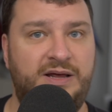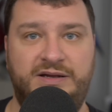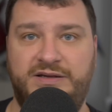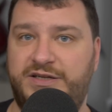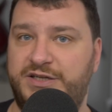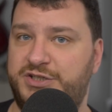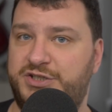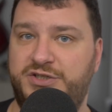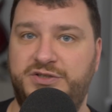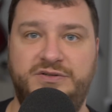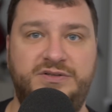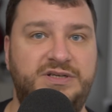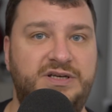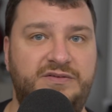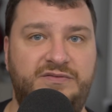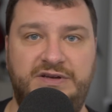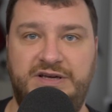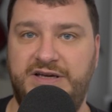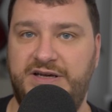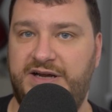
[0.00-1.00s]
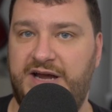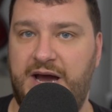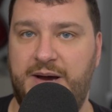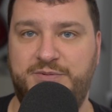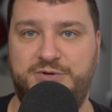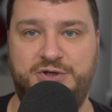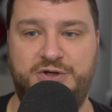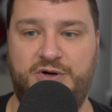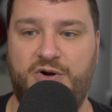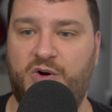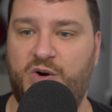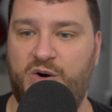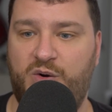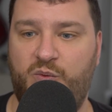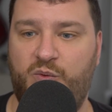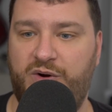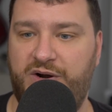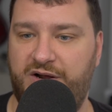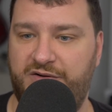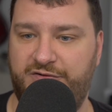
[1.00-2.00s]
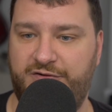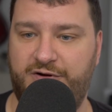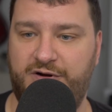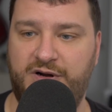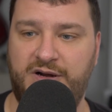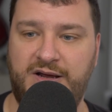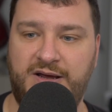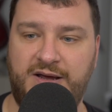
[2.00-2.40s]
digital TV, capture card, whatever.